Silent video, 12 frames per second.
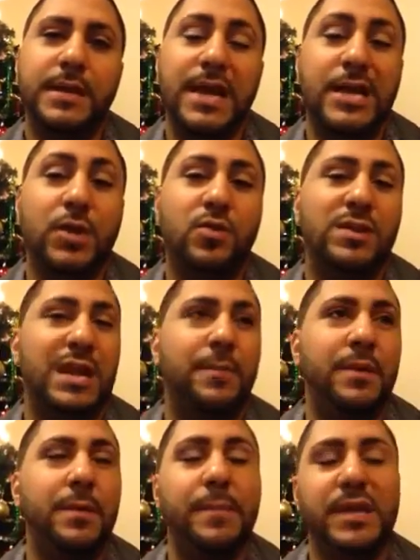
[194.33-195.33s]
I know that
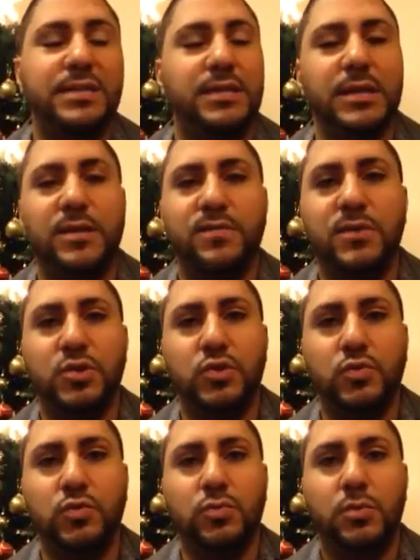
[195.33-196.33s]
I'm an amazing
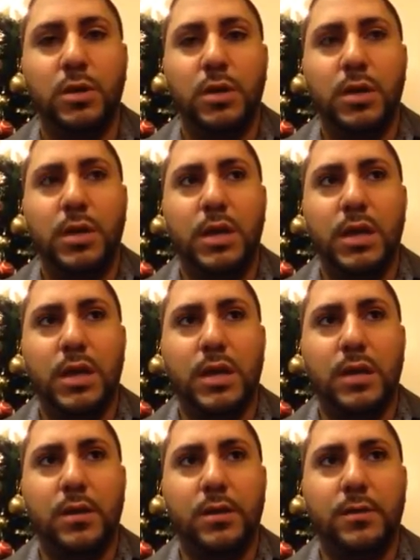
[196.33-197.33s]
individual,
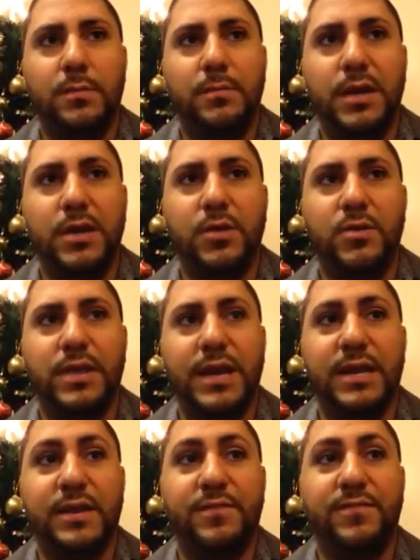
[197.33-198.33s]
and I know that
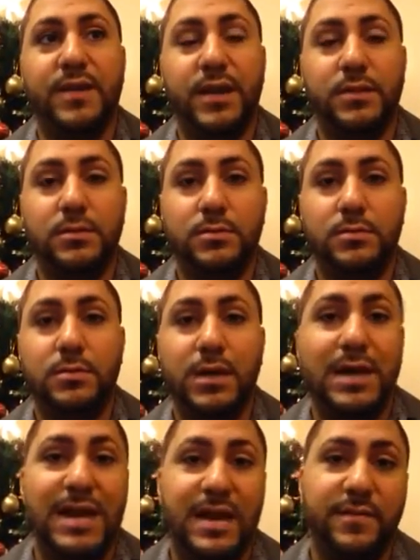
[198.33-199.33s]
I can affect
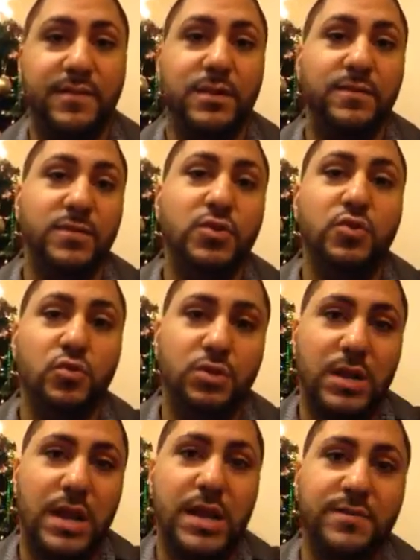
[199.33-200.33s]
a lot of
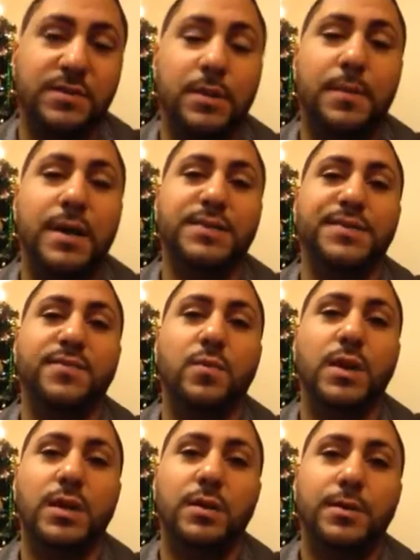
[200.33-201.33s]
individuals' lives in a positive
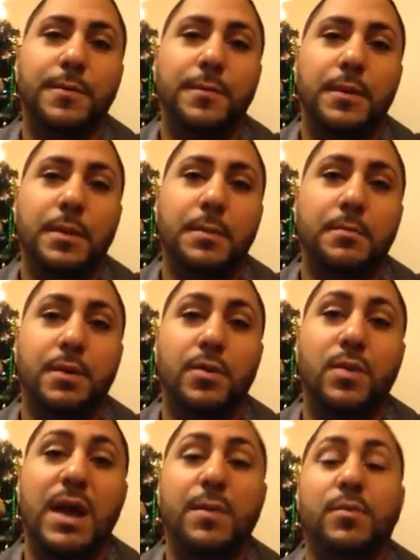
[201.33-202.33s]
way.
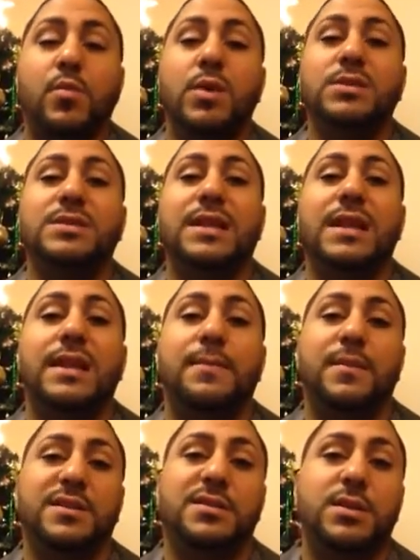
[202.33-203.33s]
But what happened was that I
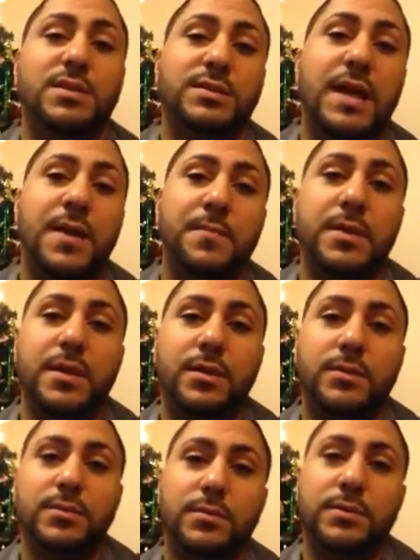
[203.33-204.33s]
let my stutter stop me.
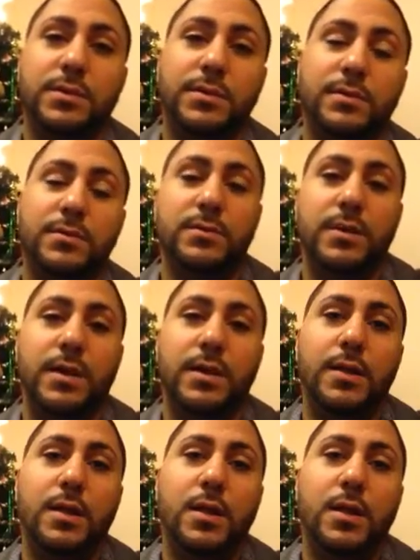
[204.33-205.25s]
Right.